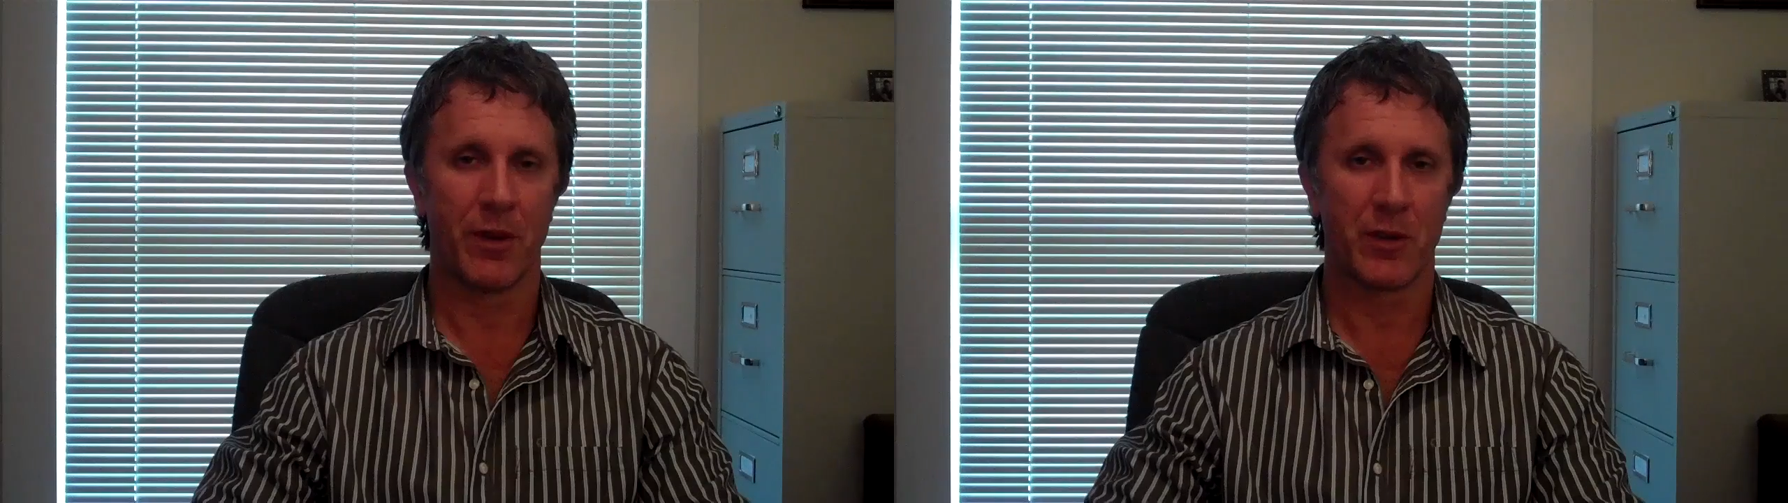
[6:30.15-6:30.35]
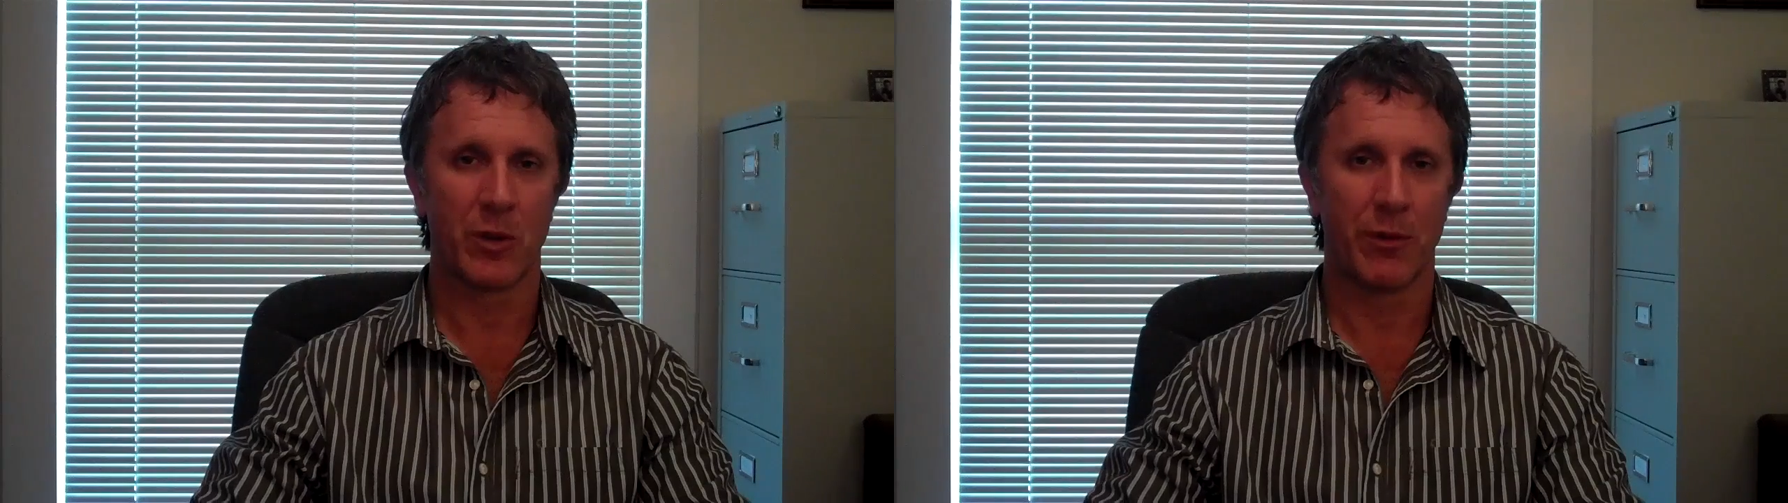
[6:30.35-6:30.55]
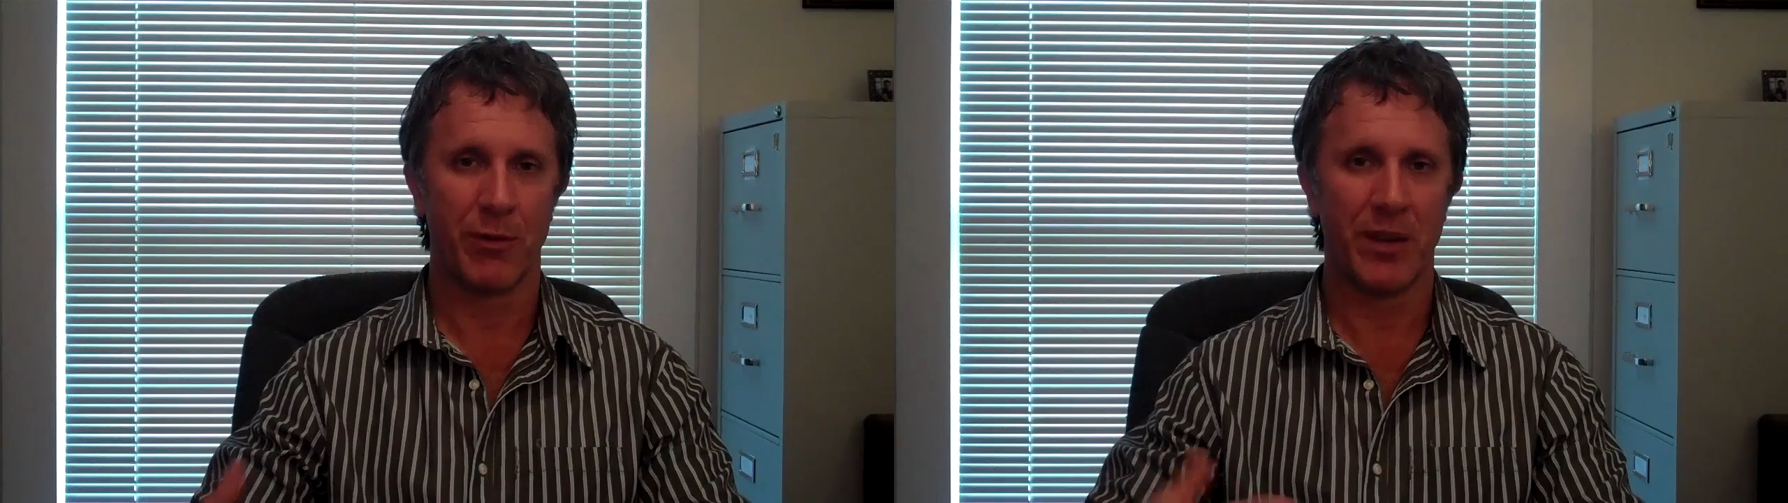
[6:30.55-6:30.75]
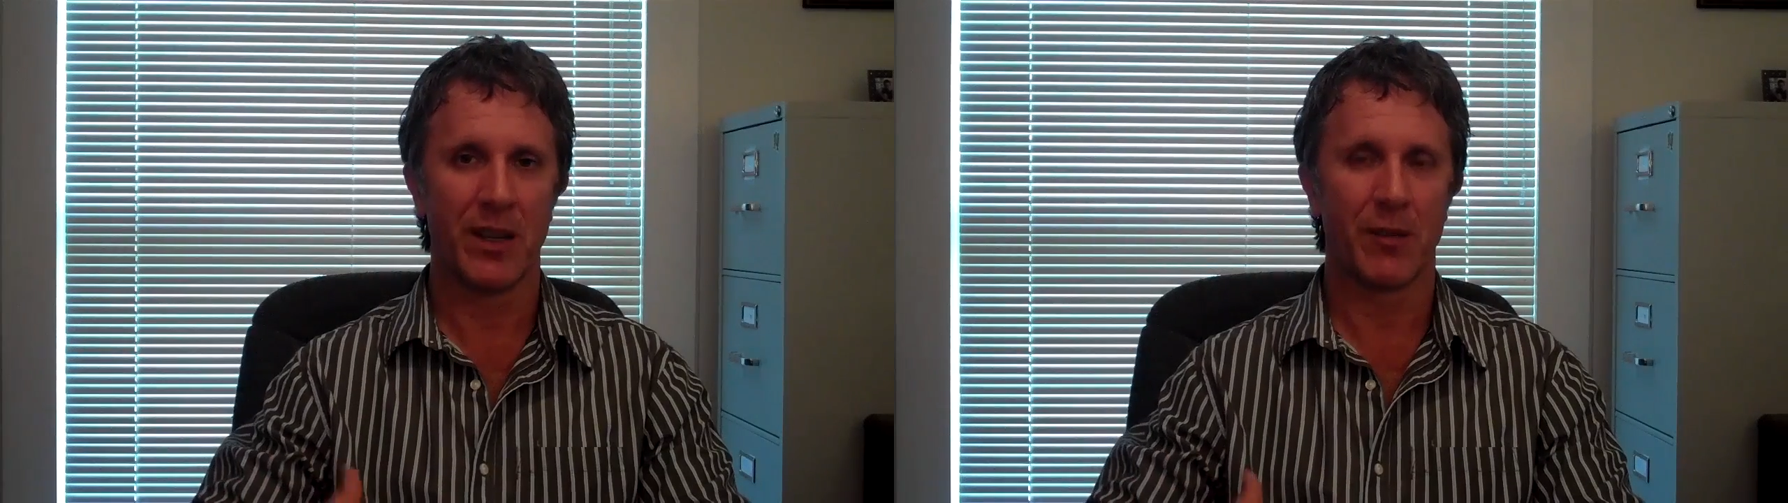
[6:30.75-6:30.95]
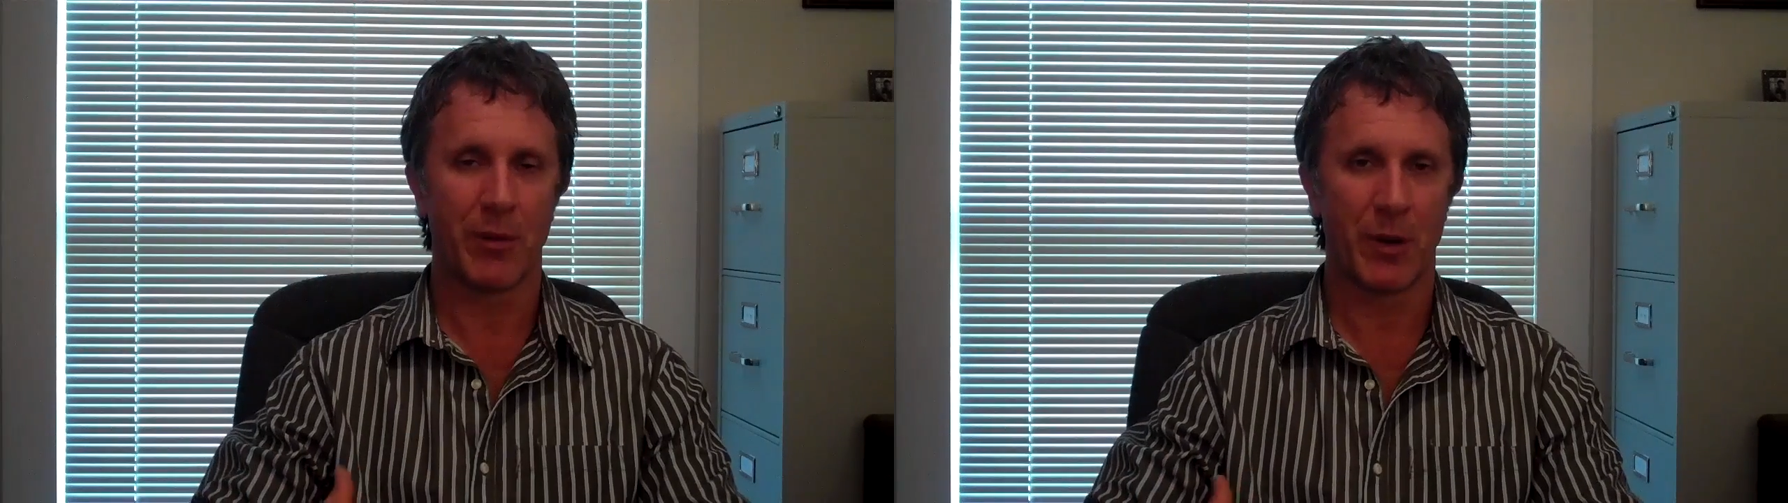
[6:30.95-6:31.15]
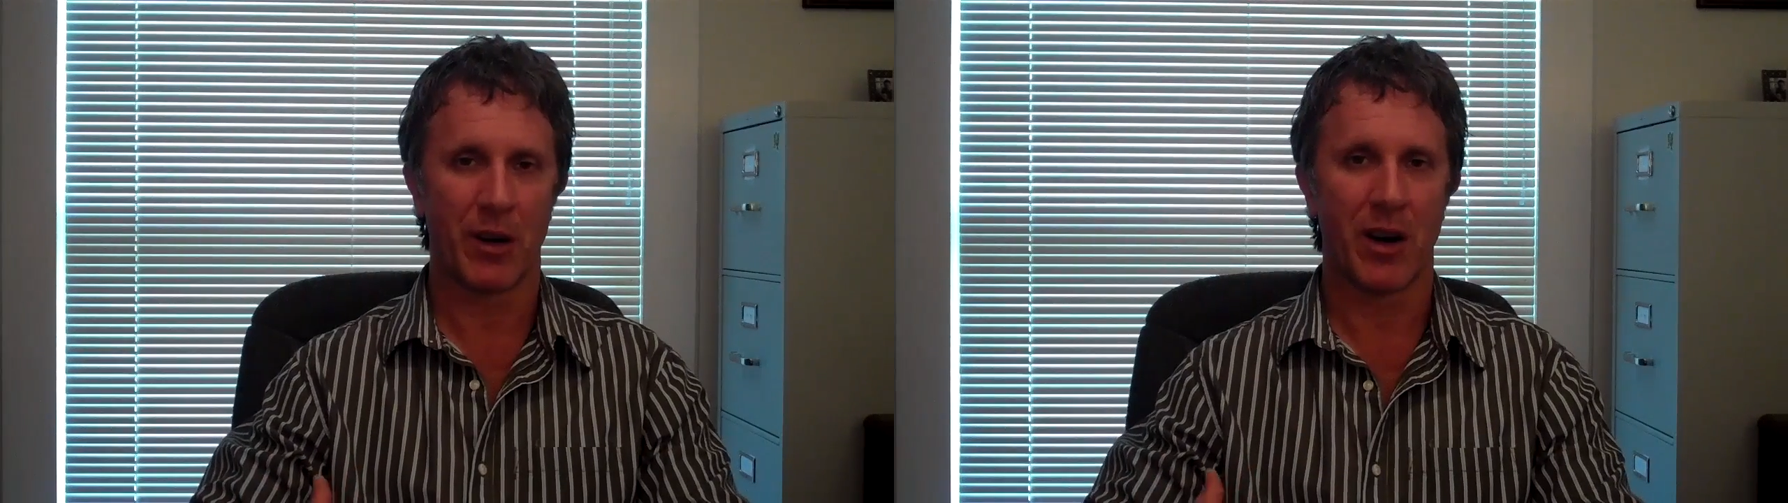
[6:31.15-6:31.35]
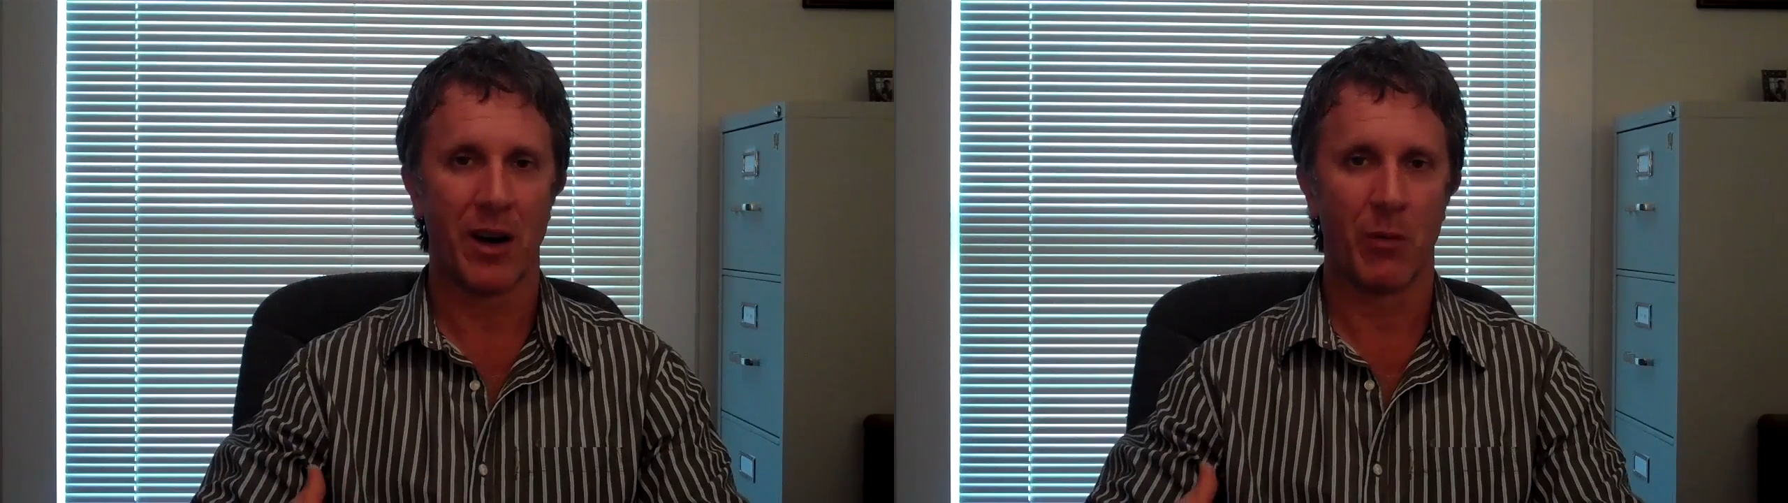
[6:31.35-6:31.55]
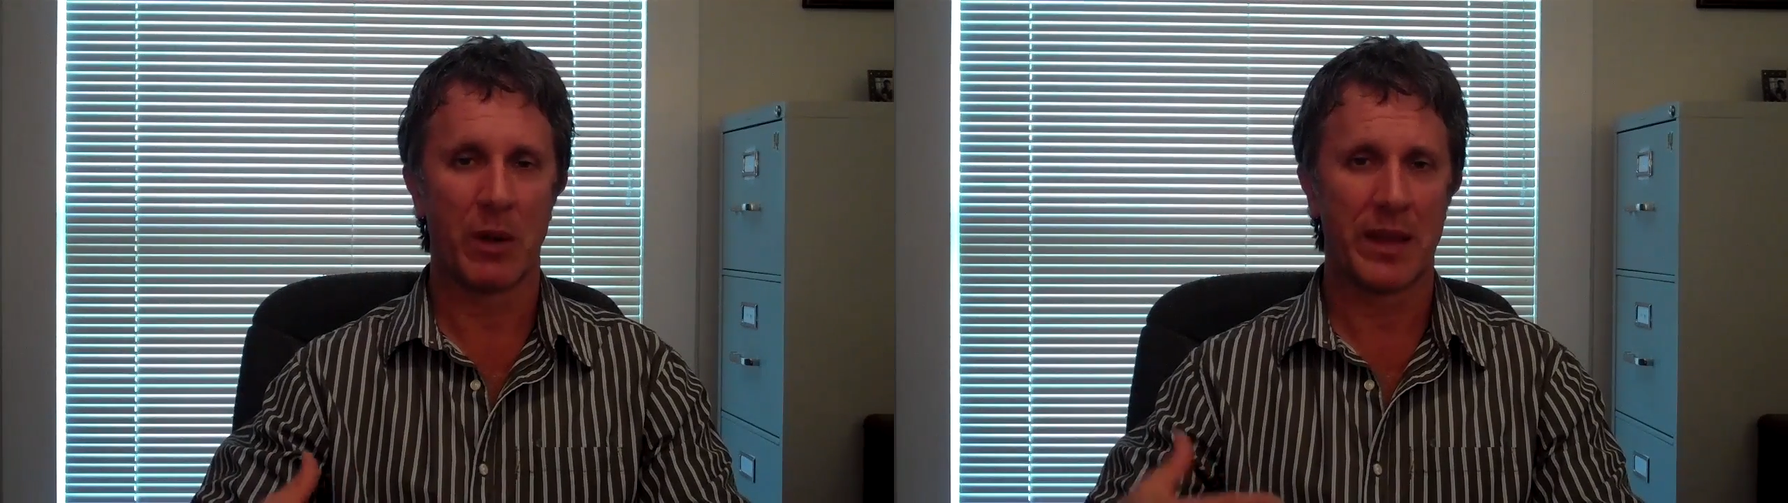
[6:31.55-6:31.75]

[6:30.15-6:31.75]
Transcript: sort of feel from your heart